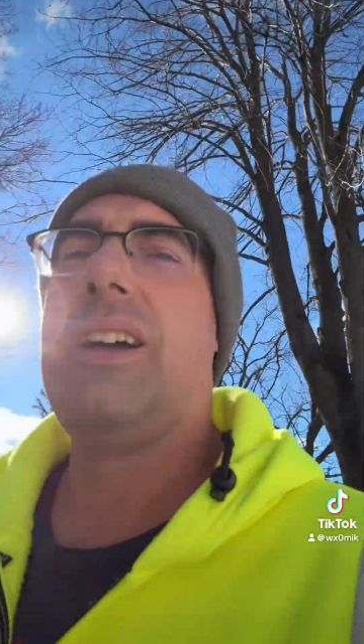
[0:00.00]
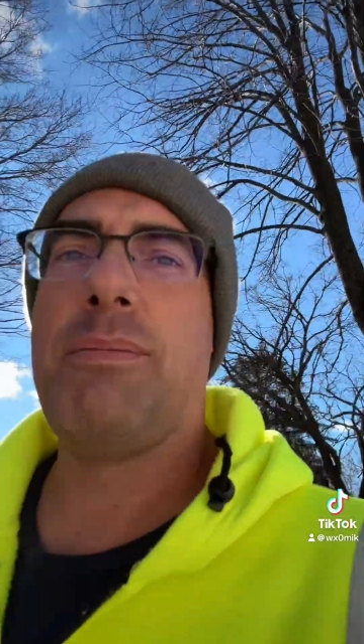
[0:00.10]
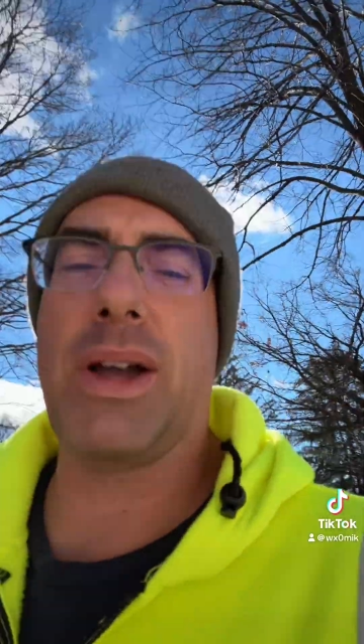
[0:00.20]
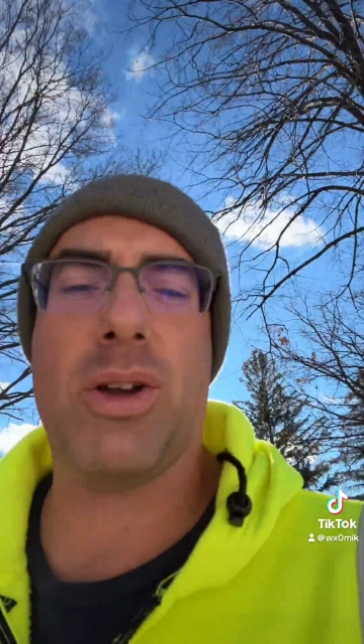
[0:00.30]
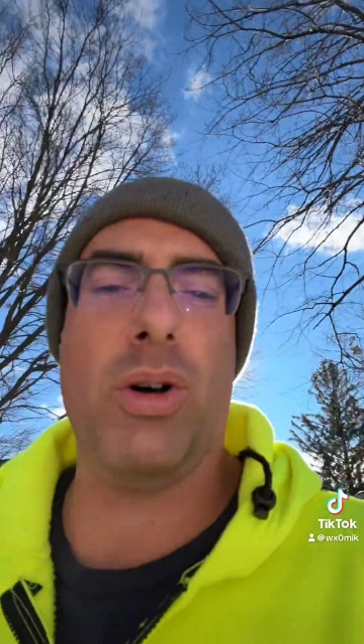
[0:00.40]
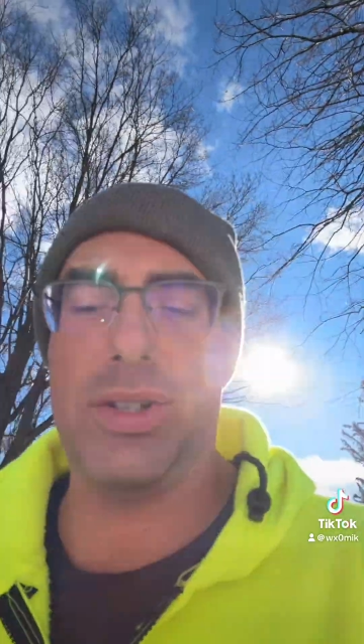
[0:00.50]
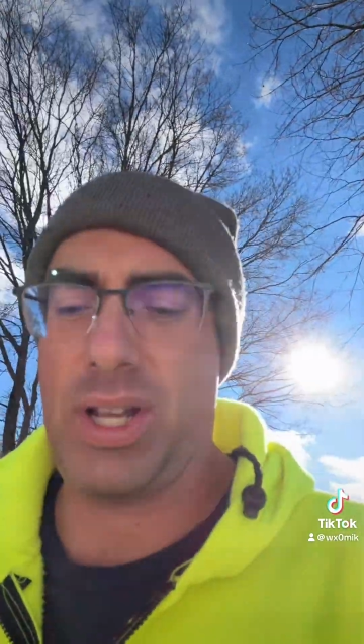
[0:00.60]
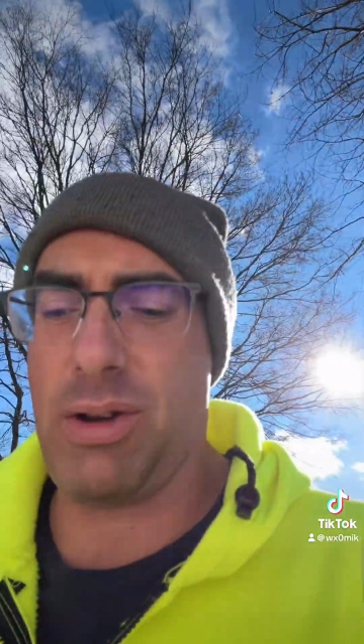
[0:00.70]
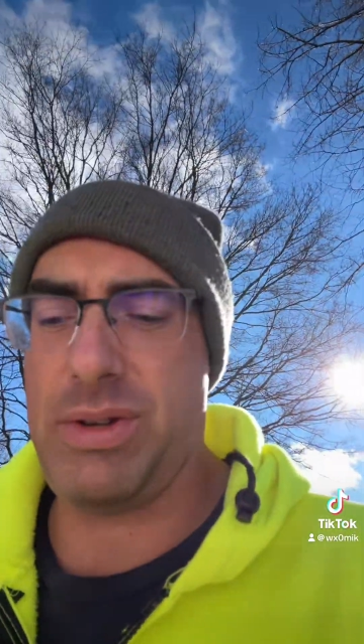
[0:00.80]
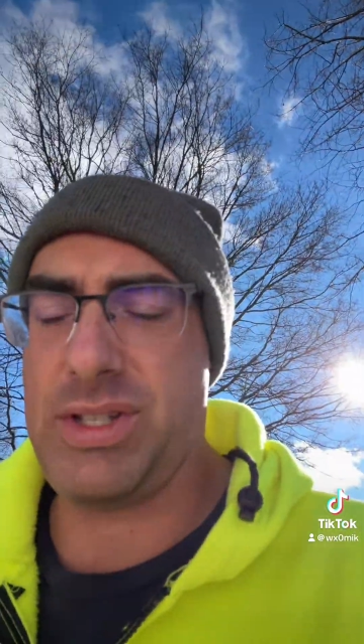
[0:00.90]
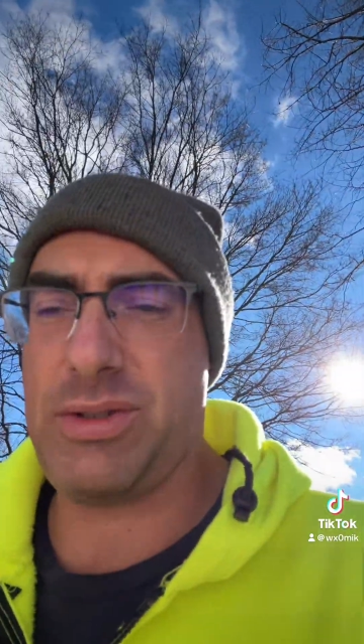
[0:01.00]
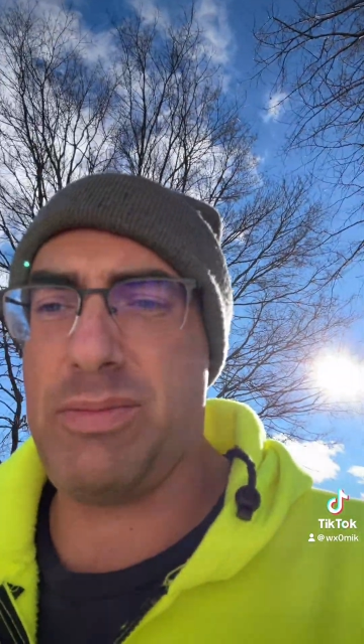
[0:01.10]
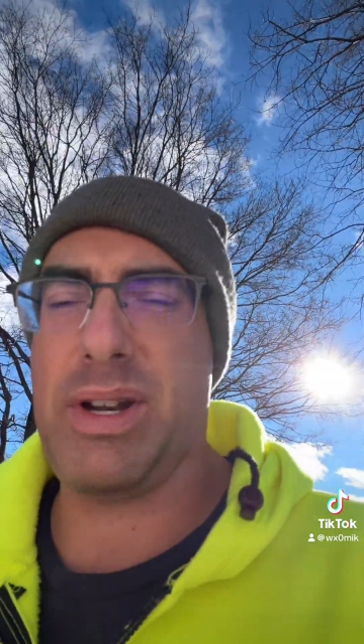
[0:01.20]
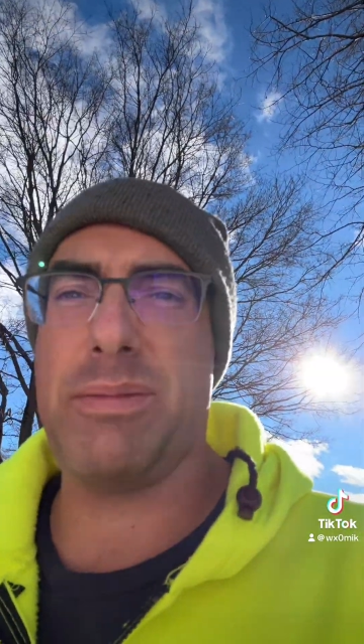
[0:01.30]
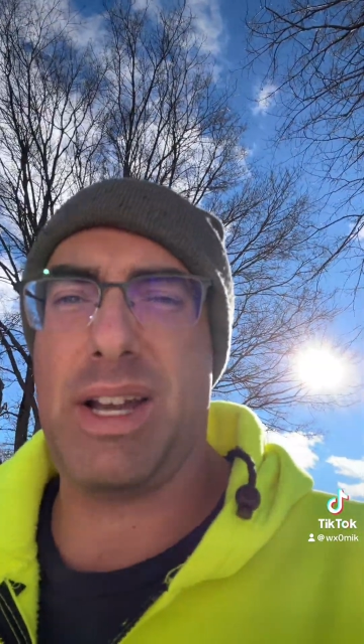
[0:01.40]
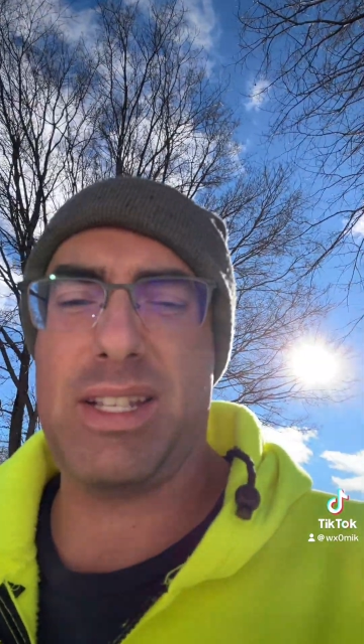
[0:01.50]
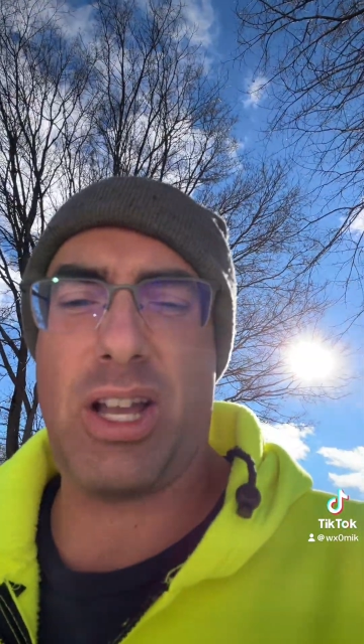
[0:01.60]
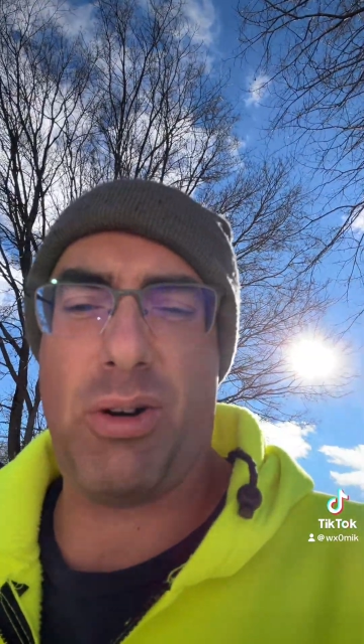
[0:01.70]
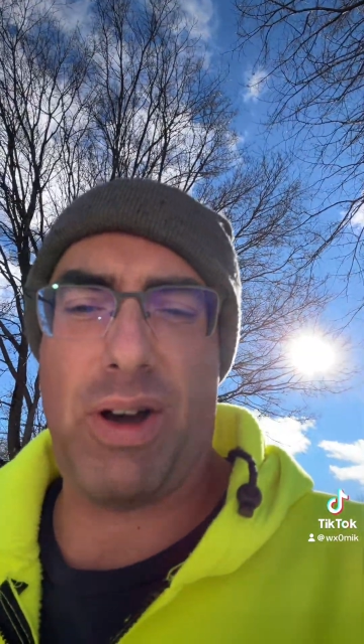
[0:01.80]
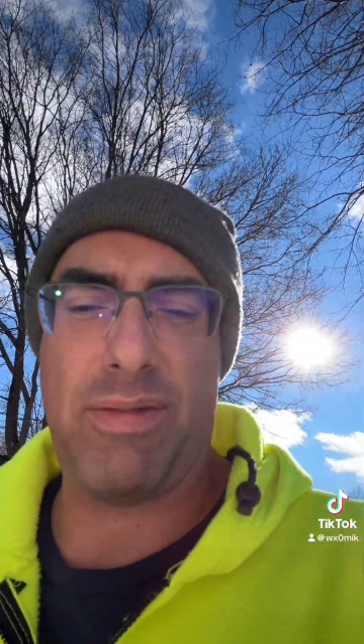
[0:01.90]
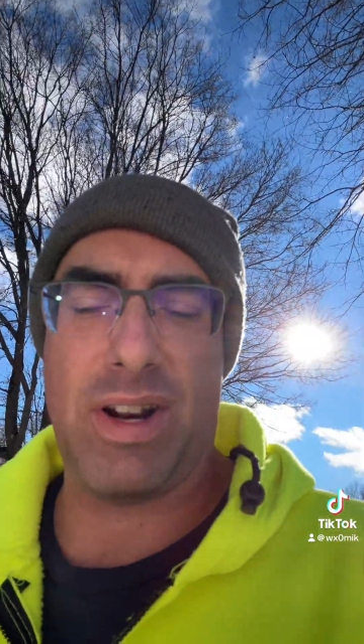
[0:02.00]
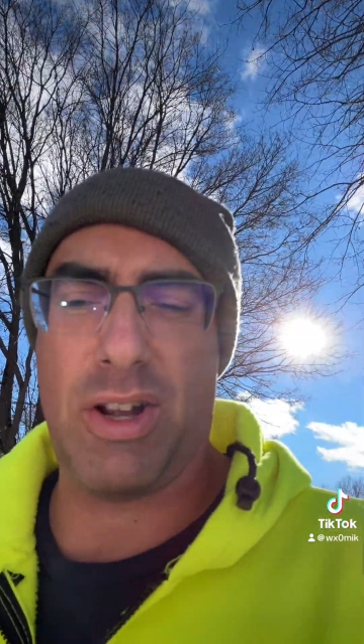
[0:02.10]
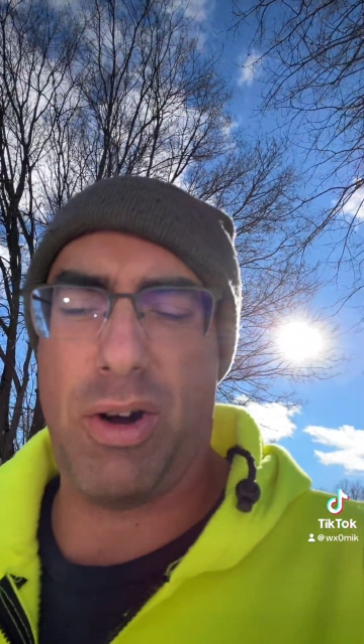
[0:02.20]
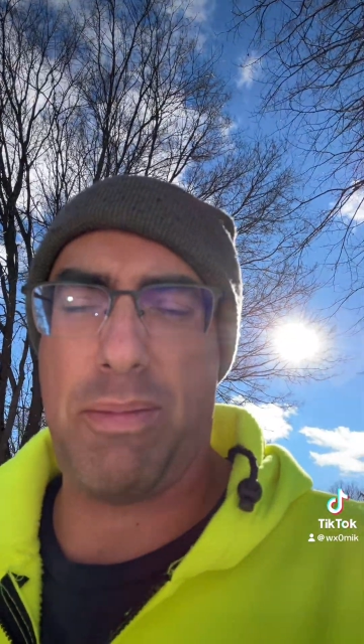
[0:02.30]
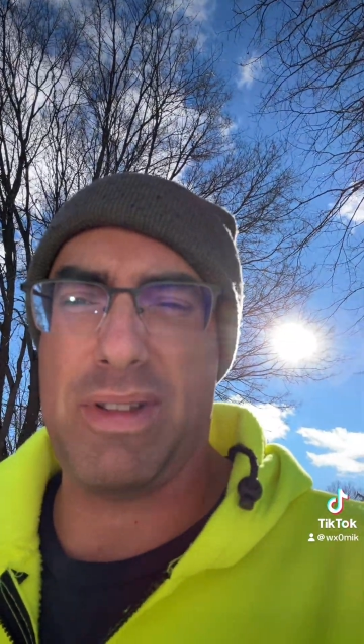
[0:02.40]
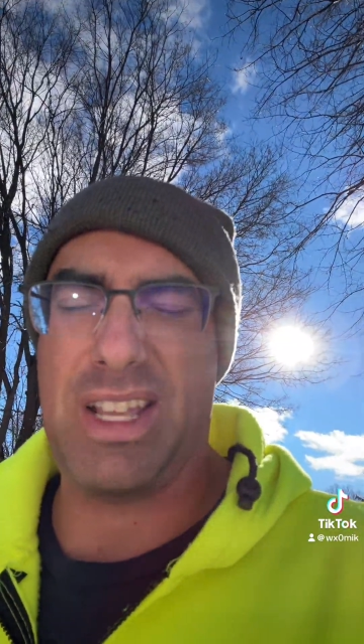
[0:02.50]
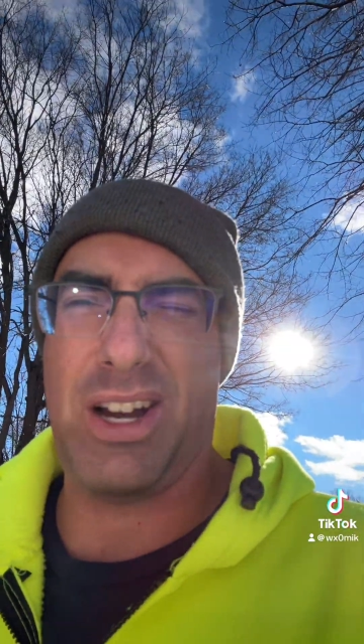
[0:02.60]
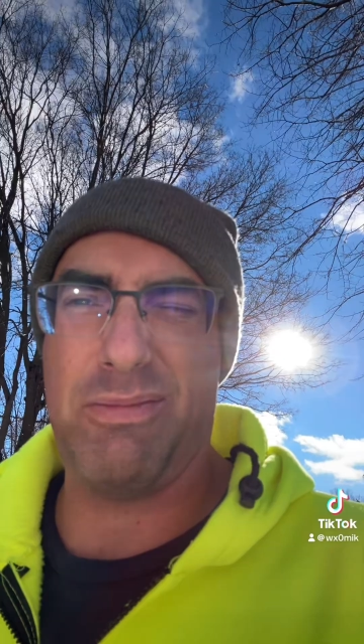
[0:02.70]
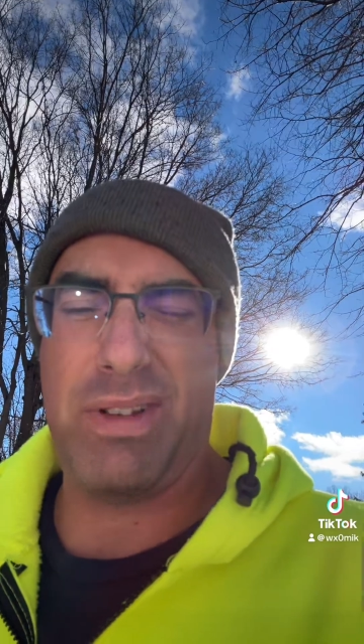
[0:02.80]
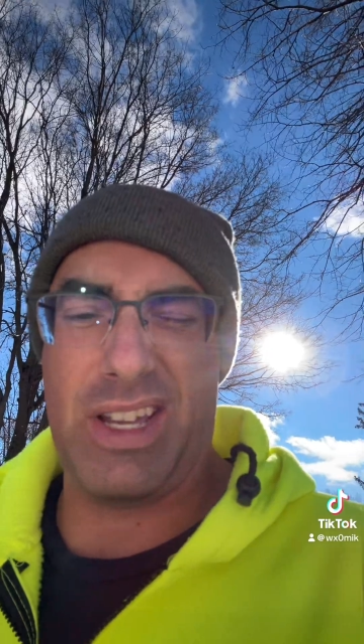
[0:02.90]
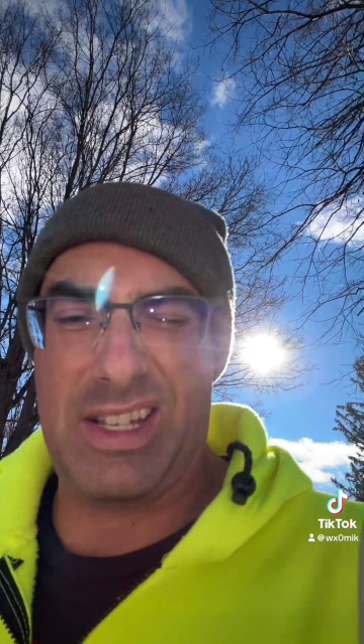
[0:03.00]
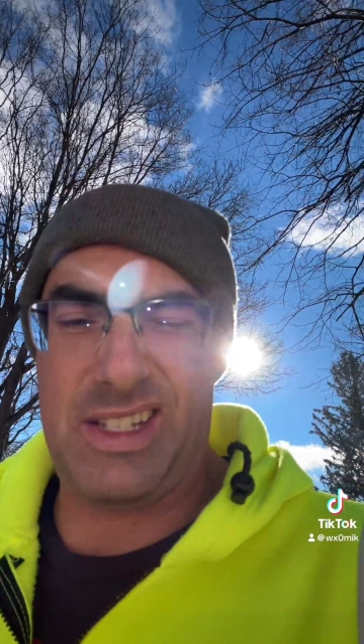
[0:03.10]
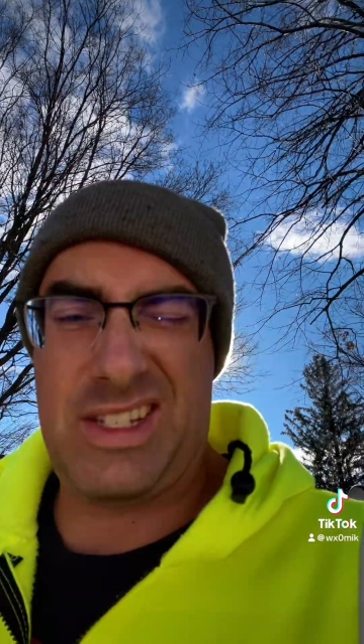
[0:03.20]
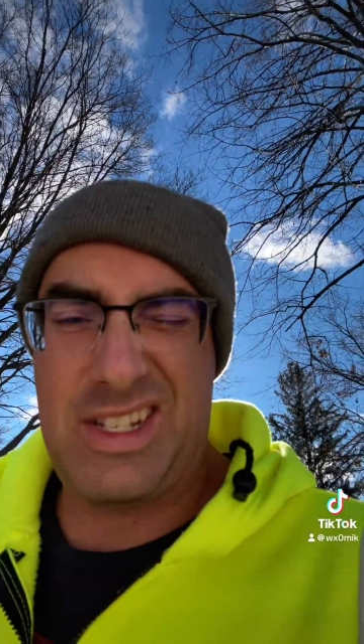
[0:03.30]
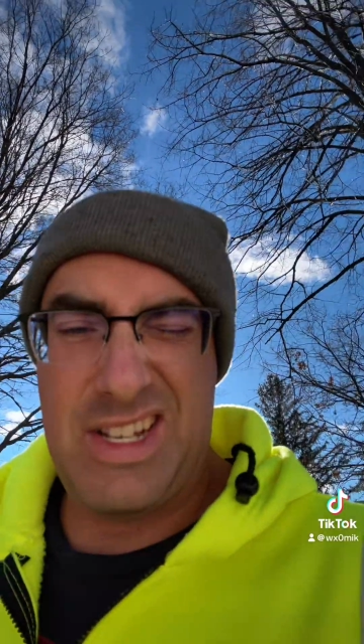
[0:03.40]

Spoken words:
My goal is always to minimize how often I go up and down, because